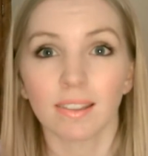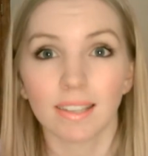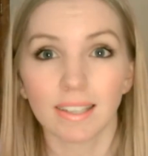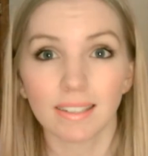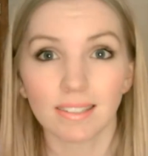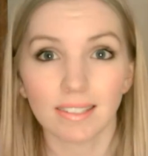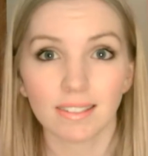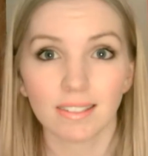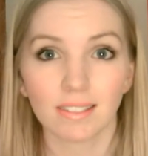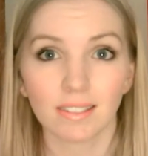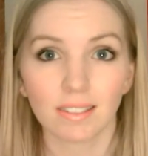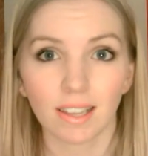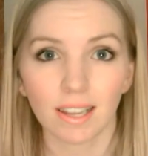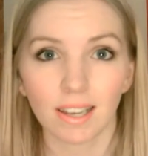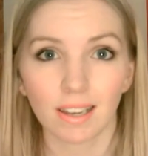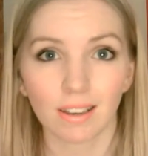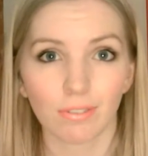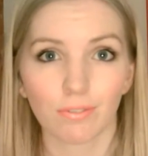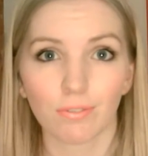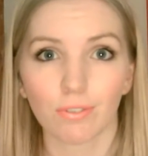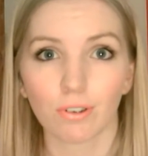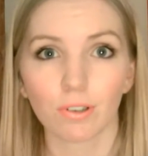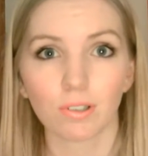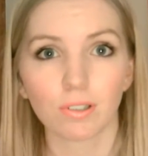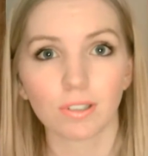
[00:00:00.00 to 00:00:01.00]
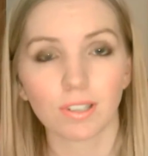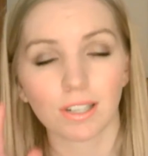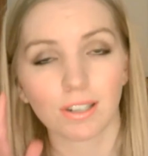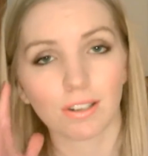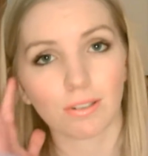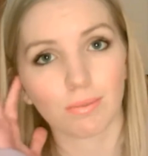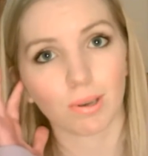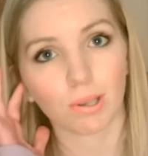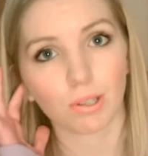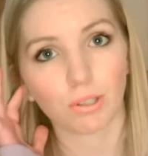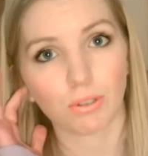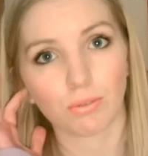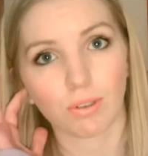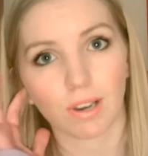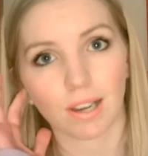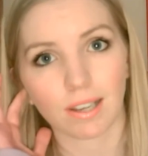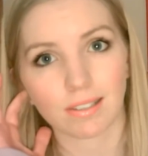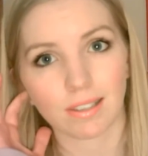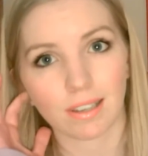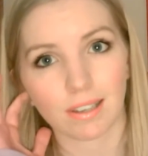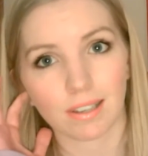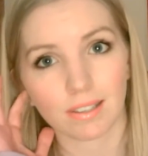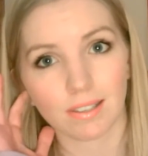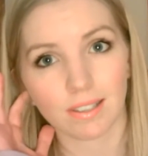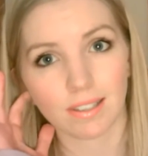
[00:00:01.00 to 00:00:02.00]
This isn't like a full tinted
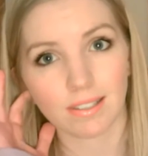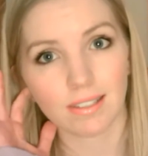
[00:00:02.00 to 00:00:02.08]
moisturiser.